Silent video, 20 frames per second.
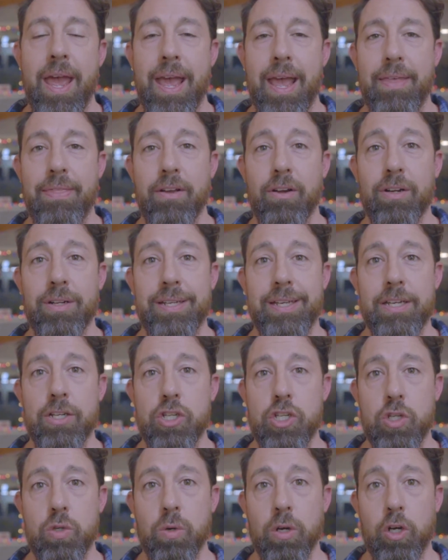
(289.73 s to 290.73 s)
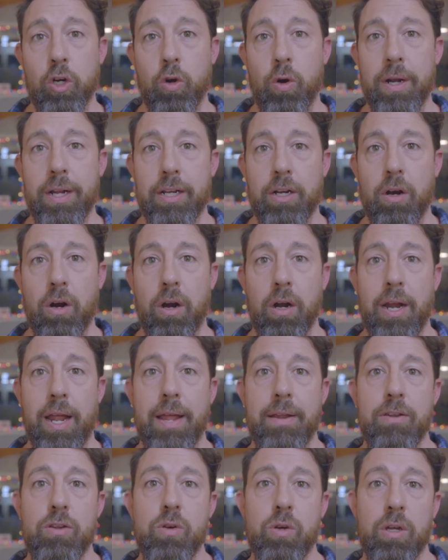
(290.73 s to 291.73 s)
and they're going to issue a credit card,
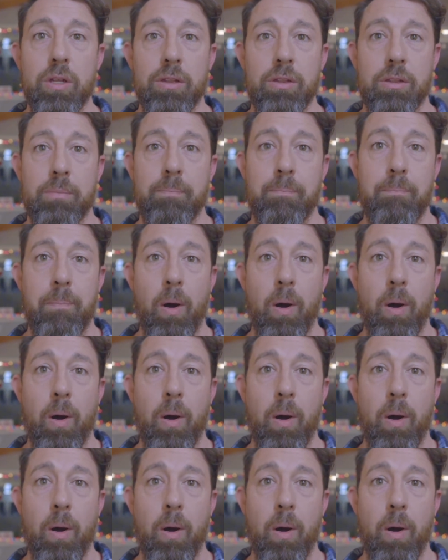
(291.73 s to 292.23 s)
and you can